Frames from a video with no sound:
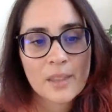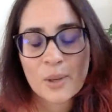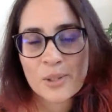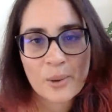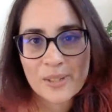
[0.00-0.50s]

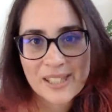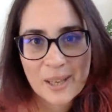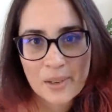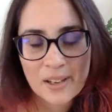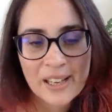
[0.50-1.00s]
Not so in
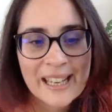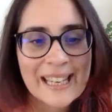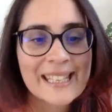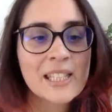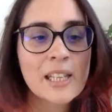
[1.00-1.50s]
summer.
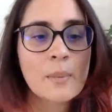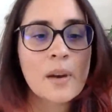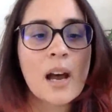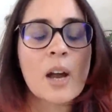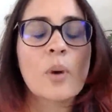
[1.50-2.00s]
In
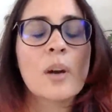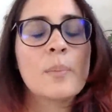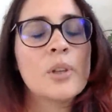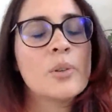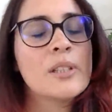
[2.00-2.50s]
summer, I wear
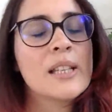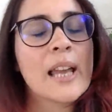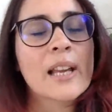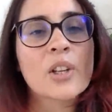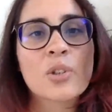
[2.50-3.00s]
beauty
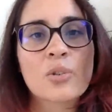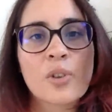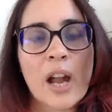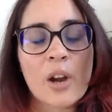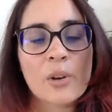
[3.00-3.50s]
like a
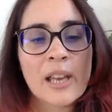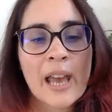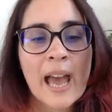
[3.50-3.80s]
shroud,